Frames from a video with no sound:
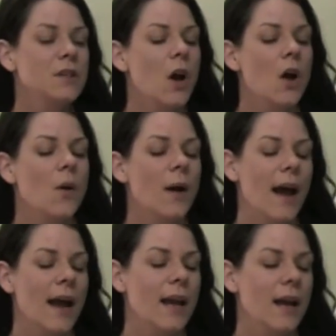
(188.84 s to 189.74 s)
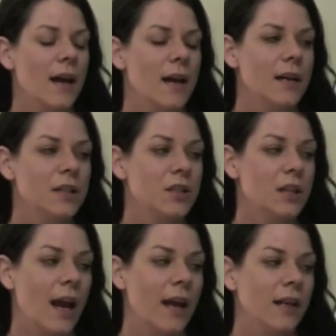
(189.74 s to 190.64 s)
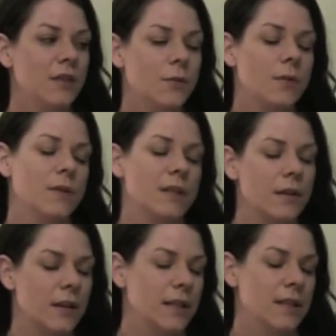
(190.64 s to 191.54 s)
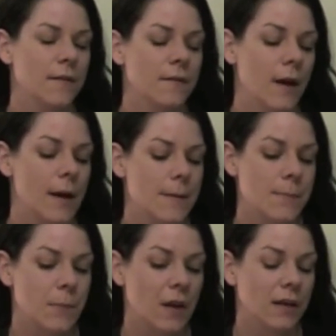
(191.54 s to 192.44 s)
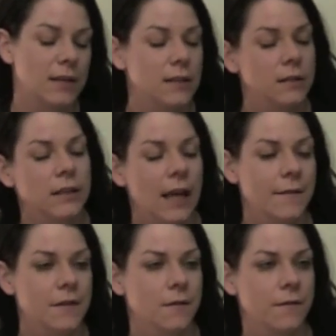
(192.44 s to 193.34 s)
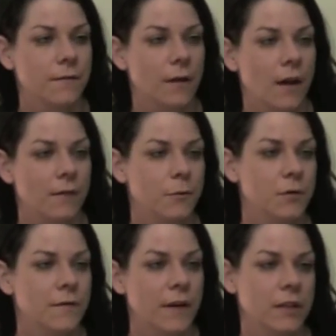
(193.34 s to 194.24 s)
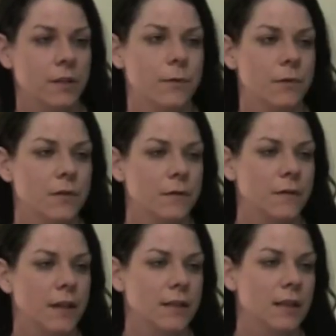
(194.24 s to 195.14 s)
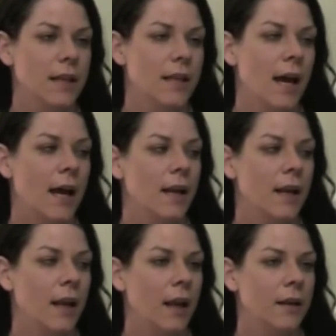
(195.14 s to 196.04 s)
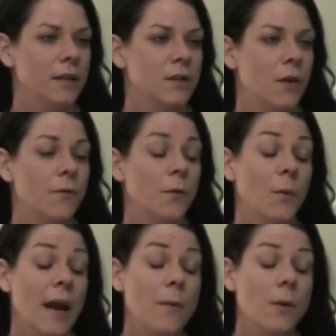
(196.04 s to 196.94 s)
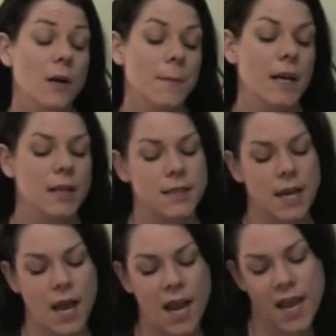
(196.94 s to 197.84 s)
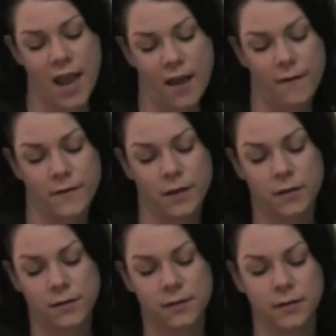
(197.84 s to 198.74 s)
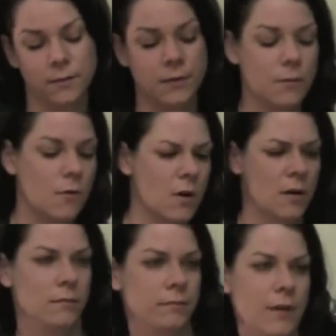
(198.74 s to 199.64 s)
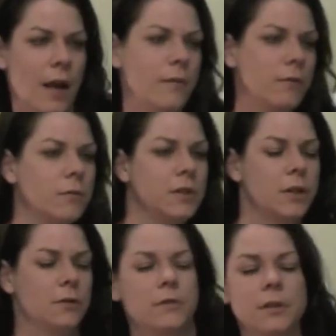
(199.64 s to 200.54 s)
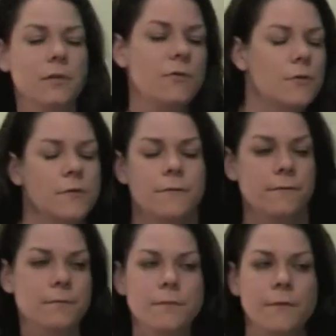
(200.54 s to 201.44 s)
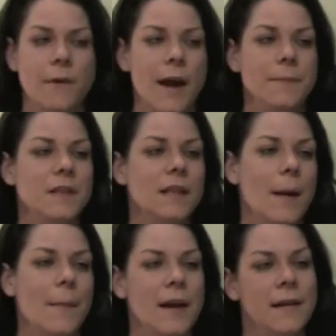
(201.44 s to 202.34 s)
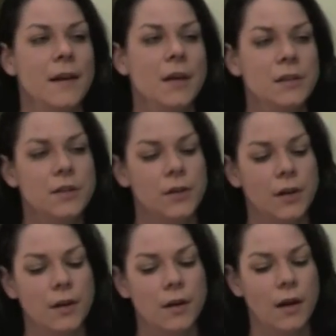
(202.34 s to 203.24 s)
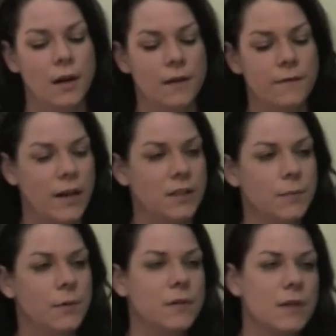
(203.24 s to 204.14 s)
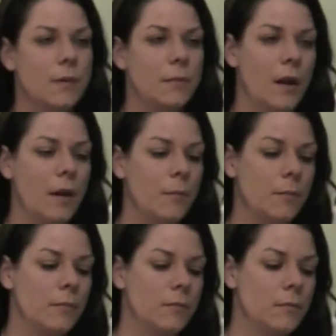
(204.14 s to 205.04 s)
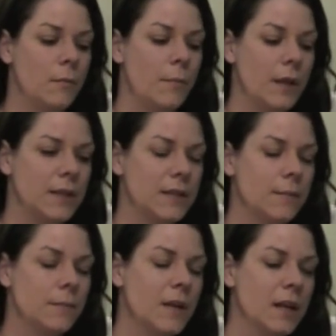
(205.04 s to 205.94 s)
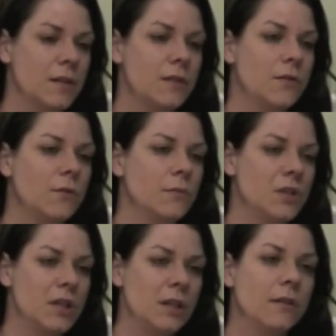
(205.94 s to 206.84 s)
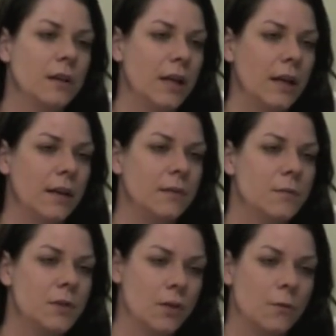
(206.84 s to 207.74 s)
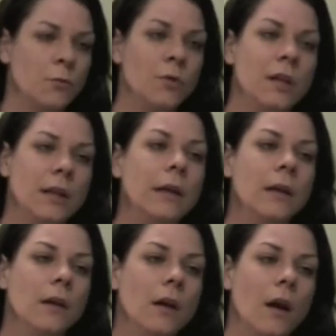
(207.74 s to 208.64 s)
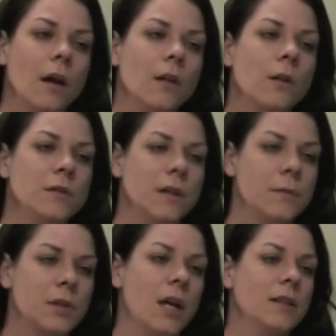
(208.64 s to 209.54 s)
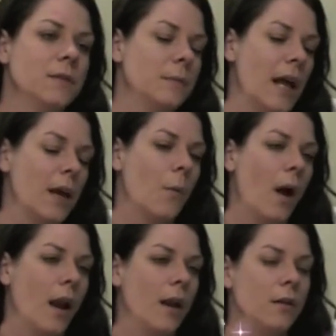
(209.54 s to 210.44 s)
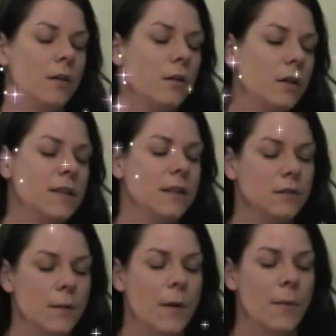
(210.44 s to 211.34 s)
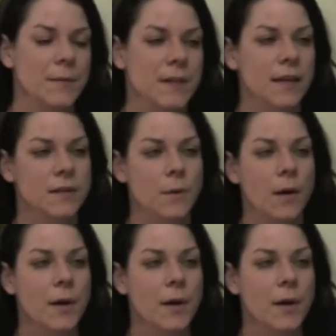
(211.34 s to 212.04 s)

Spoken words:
So I do a series of like still lifes of fruits and vegetables mm-hmm. and things like that. And so for Wayward, because they kind of have this little bit more, I don't know, industrial sort of vibe to mm-hmm. them, I took vegetables and placed them next to machinery and took really close-up shots in black and white. And you can see those on my website as well.